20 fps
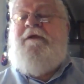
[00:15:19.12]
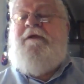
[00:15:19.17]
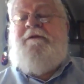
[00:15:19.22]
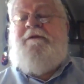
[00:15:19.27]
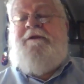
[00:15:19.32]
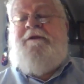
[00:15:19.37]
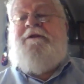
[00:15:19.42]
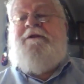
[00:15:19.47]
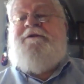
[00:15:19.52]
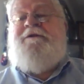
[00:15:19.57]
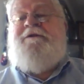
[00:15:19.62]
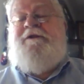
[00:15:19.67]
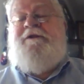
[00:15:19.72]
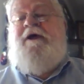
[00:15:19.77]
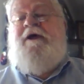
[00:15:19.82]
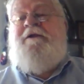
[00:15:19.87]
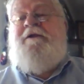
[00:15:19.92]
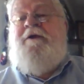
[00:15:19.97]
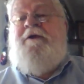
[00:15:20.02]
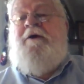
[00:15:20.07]
Little did
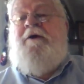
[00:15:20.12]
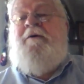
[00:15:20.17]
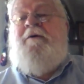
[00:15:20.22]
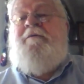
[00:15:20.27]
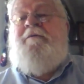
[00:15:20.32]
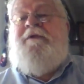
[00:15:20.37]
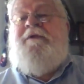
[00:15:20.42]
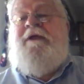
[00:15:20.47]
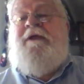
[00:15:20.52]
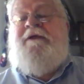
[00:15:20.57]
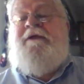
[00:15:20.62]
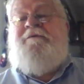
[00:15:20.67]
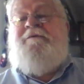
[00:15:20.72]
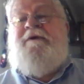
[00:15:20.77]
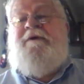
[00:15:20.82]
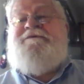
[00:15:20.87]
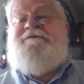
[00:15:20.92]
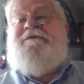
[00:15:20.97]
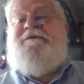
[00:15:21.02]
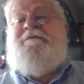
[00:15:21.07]
I know that, like the
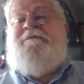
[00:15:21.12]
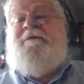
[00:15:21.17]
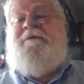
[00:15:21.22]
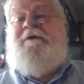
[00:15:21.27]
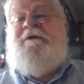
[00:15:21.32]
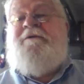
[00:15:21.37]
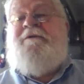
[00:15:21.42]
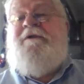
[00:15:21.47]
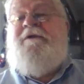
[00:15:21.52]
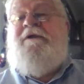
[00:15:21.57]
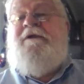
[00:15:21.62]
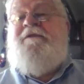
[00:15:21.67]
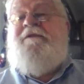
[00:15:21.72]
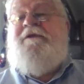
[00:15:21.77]
rest of the world,